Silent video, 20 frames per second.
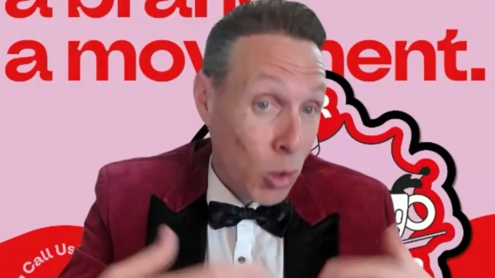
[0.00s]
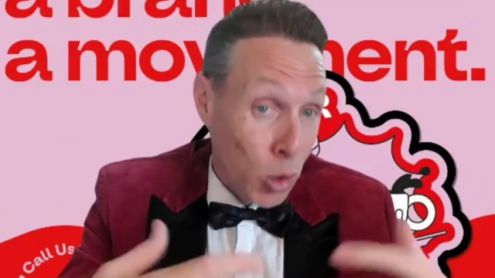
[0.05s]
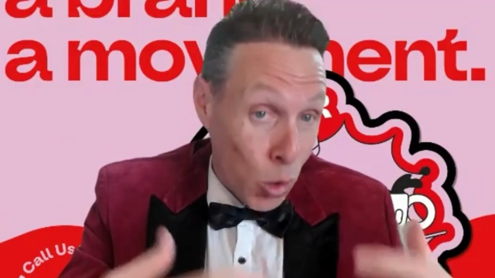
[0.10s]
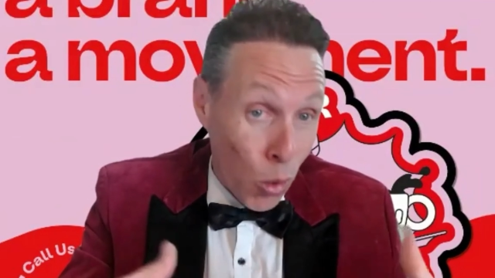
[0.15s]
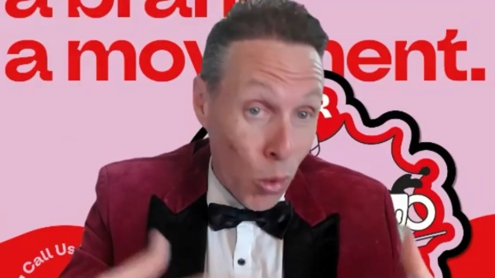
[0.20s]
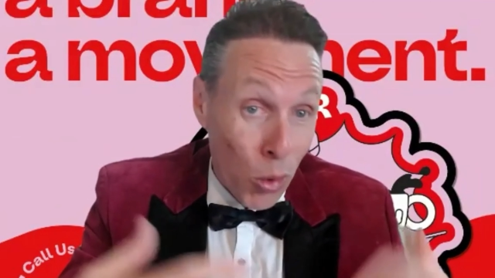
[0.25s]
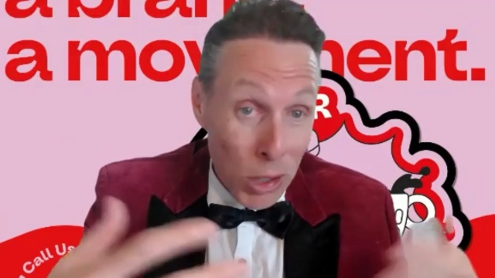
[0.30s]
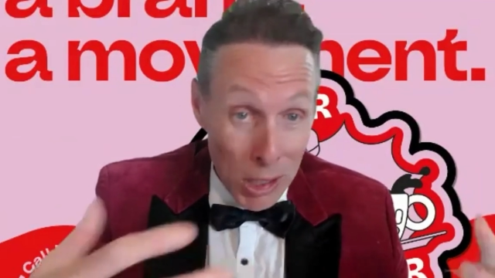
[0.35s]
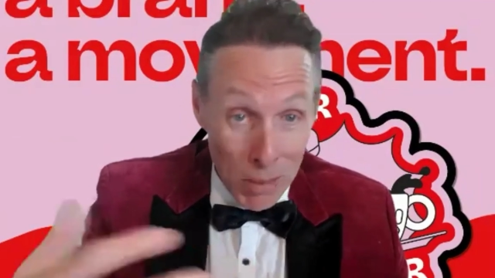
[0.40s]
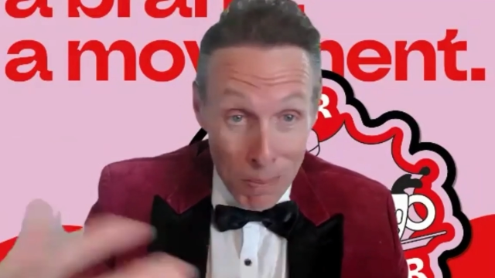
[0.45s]

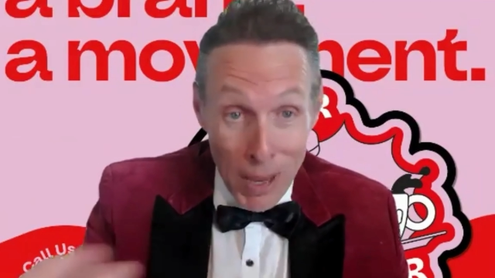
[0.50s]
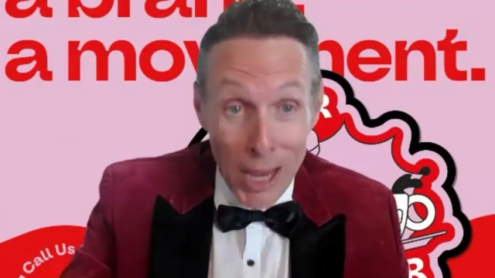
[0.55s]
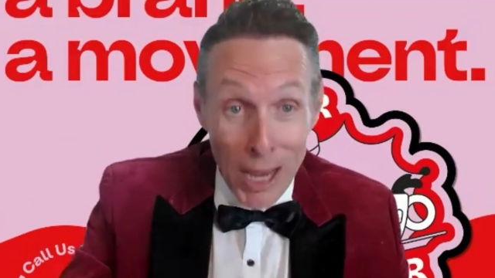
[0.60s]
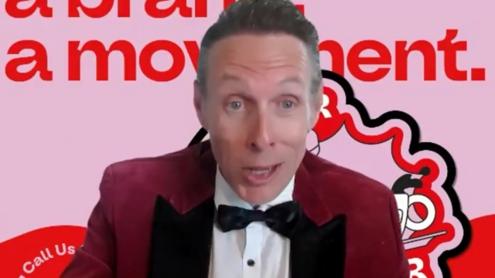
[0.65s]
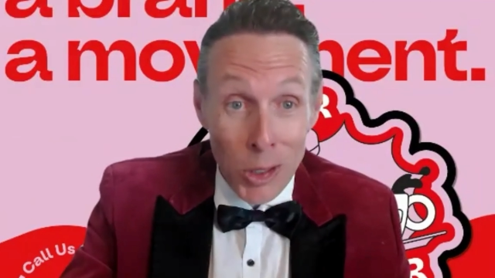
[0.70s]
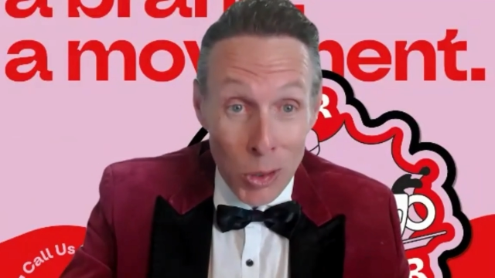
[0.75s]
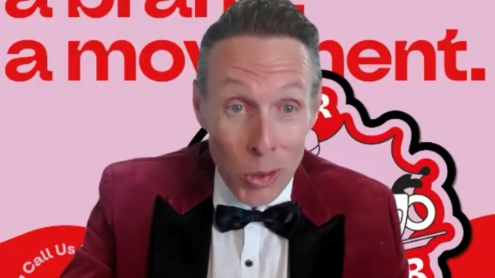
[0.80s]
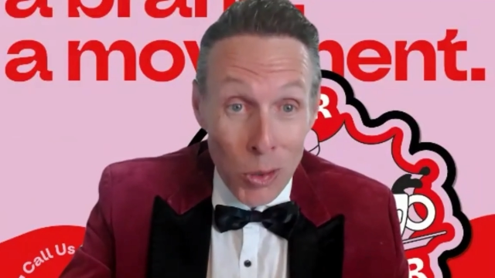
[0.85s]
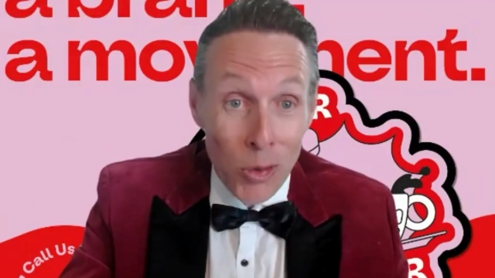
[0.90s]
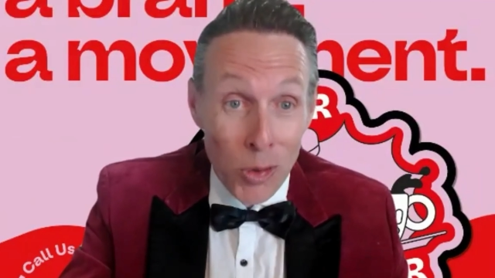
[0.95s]
talks
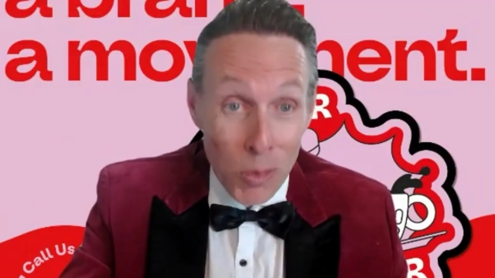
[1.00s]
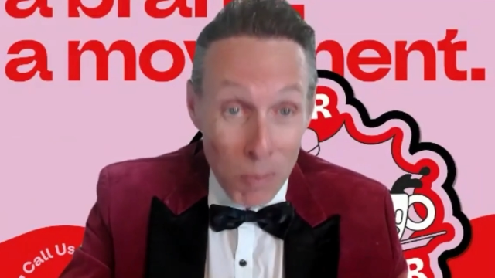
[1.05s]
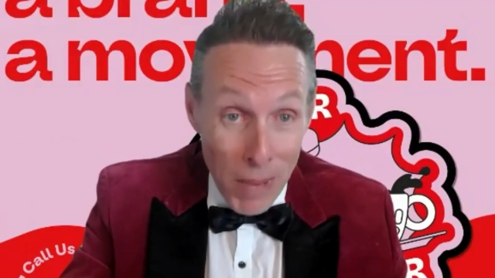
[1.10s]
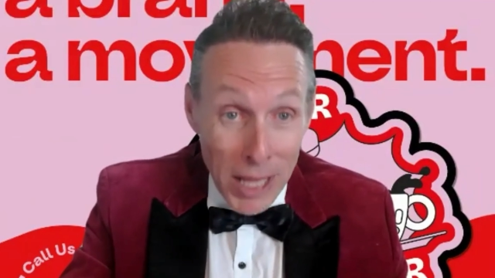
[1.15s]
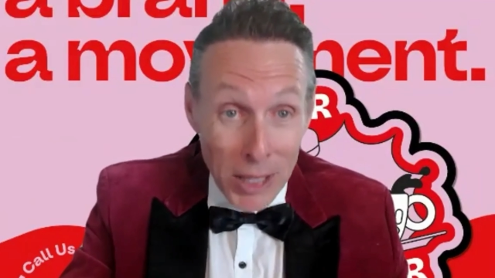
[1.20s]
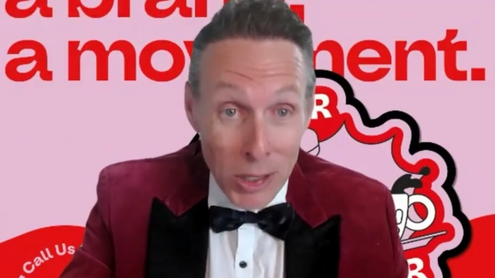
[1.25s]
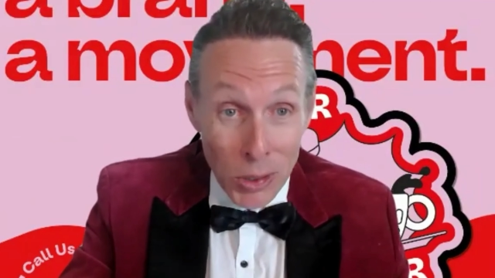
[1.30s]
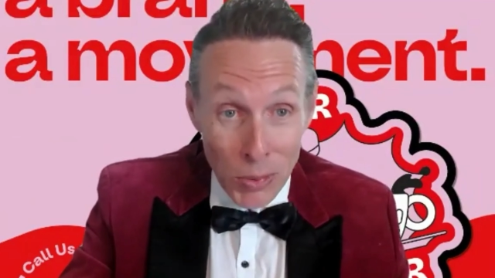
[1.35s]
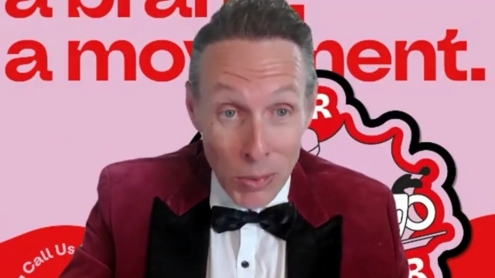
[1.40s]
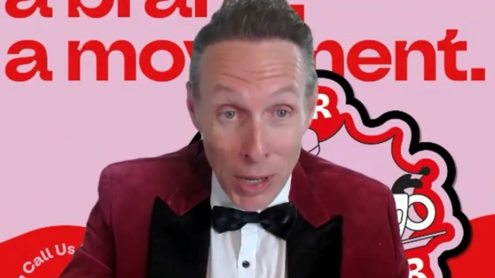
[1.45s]
about youth
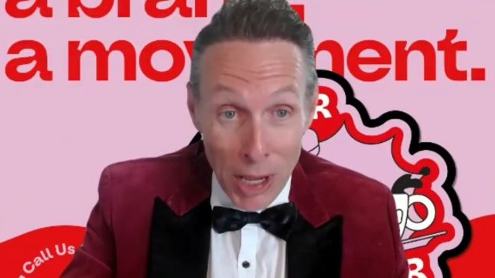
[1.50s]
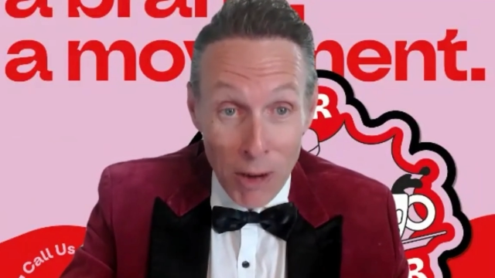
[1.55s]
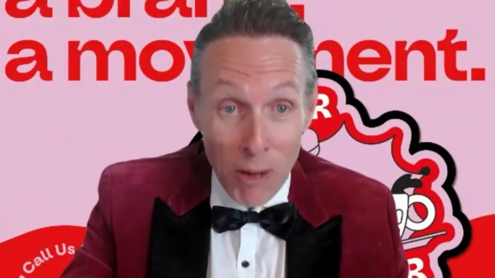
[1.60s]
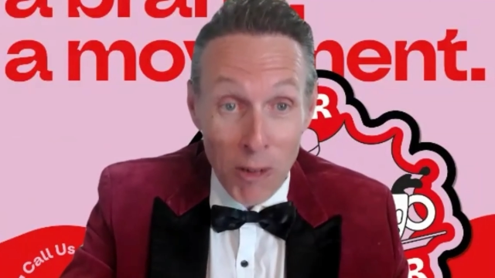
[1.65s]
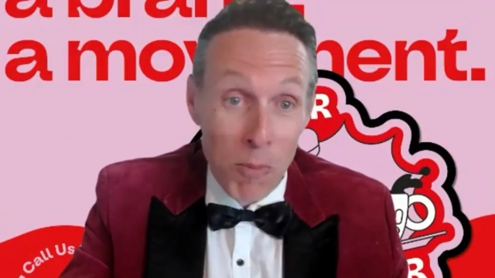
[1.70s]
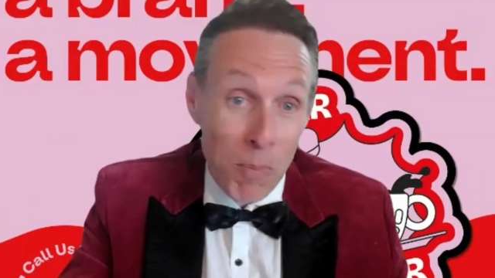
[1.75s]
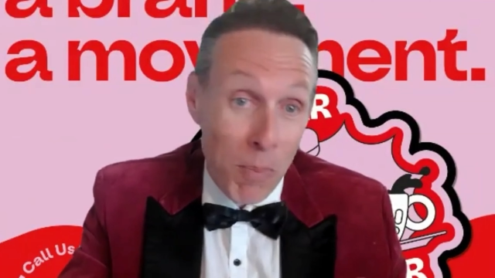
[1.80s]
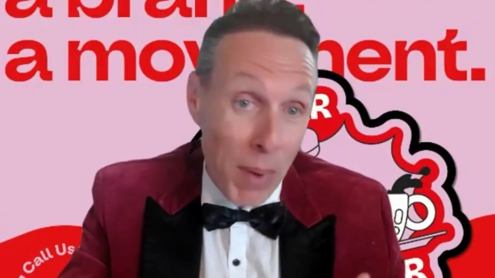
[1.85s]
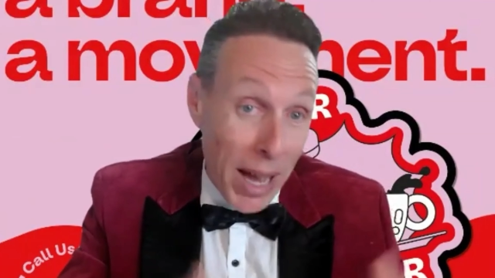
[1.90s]
mental health,